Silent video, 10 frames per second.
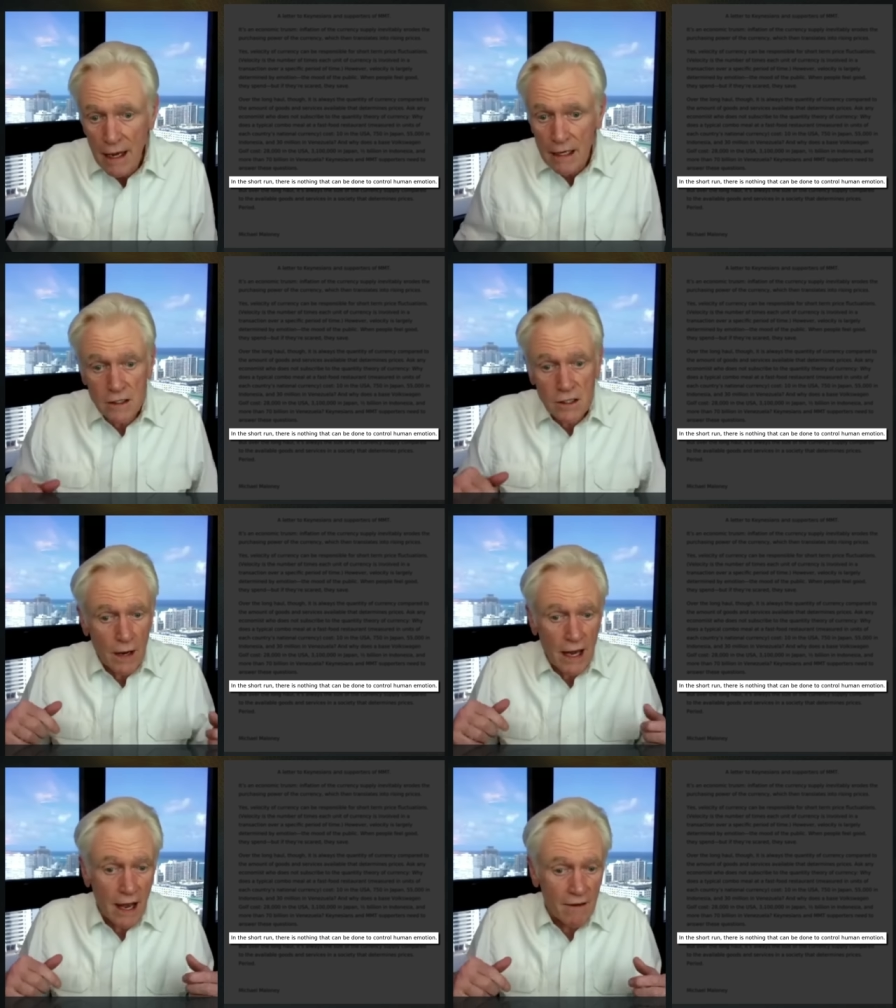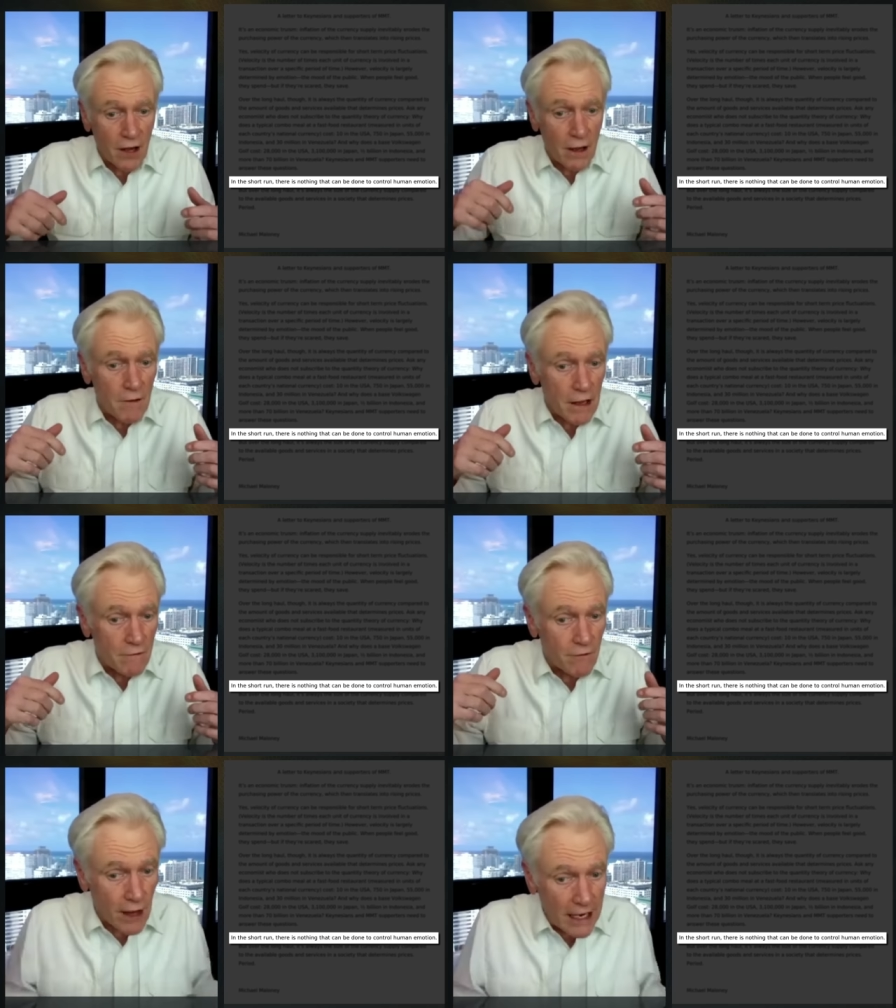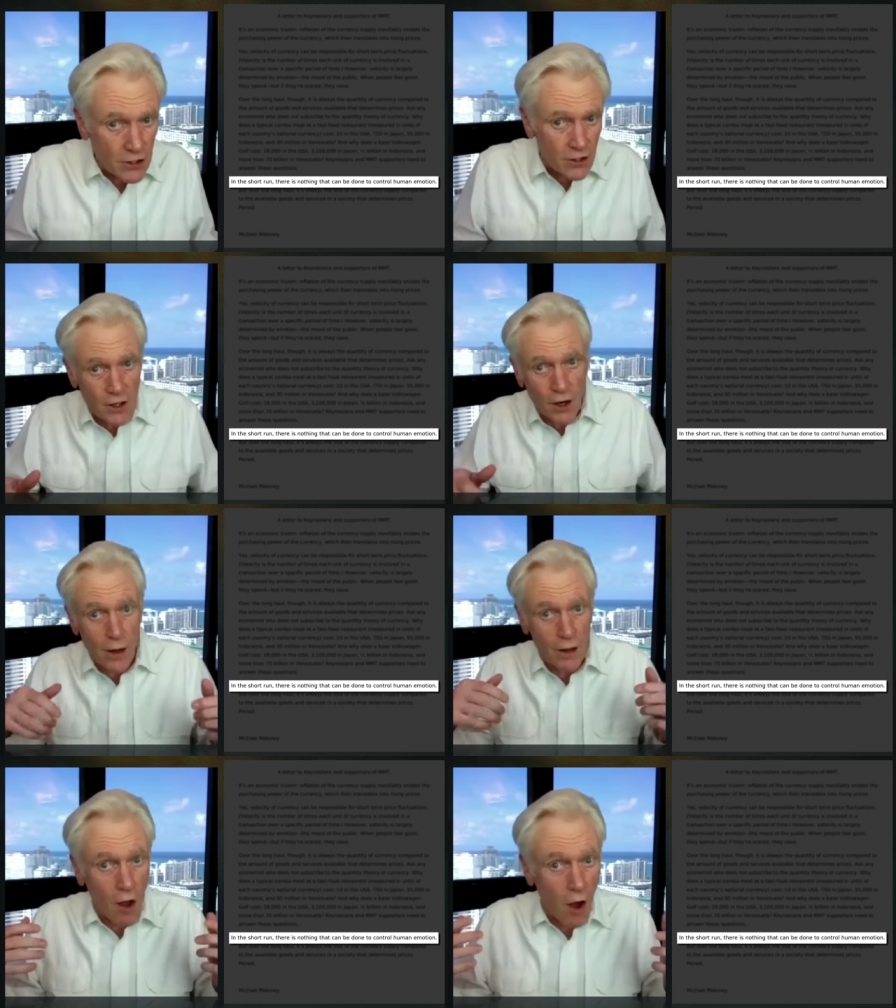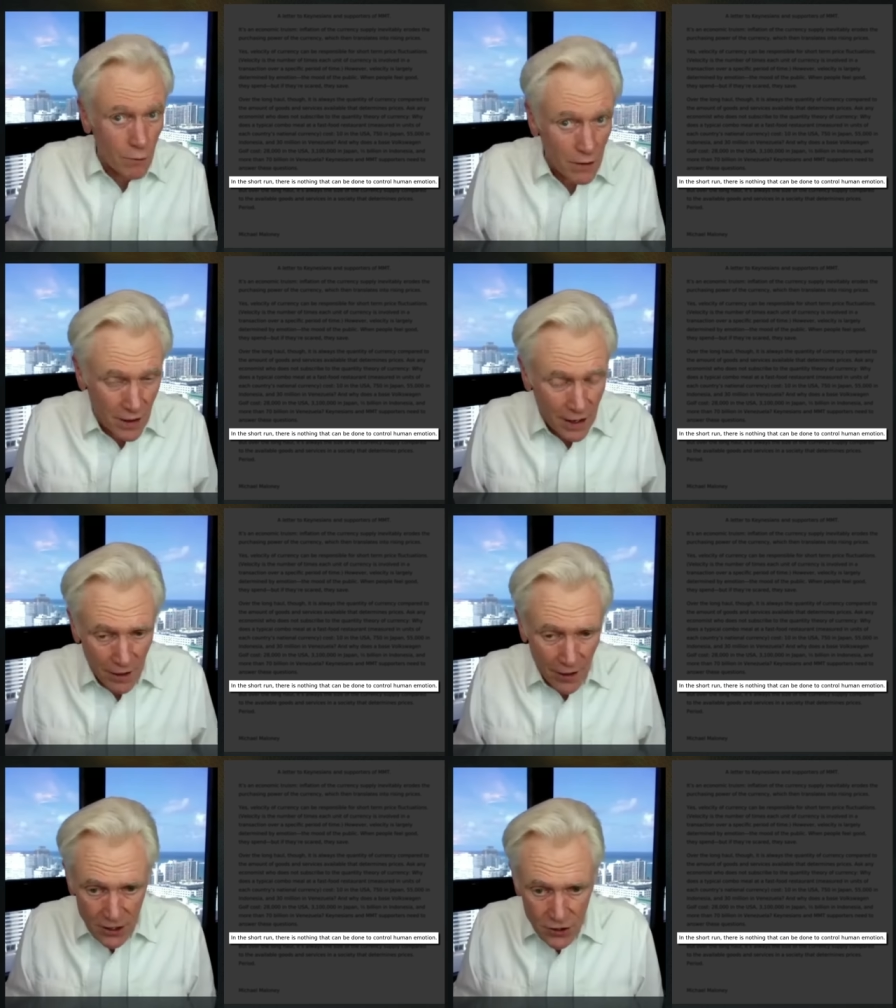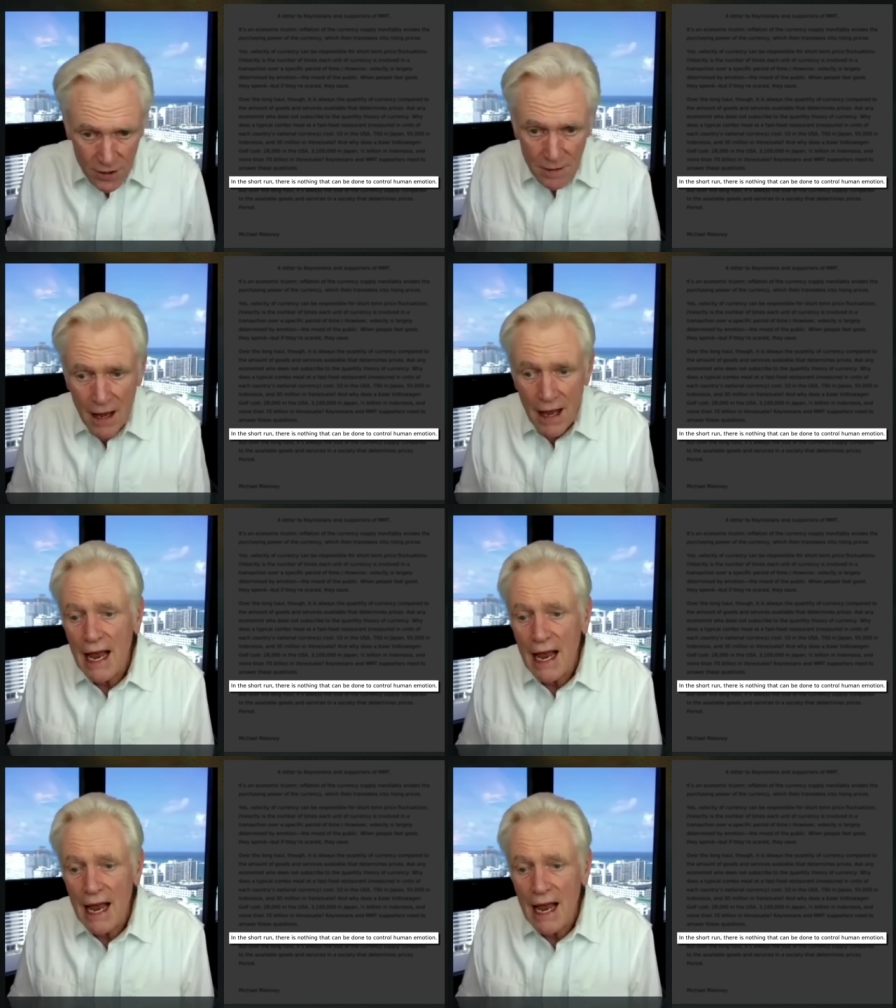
And so we have inflation to go along with the elation.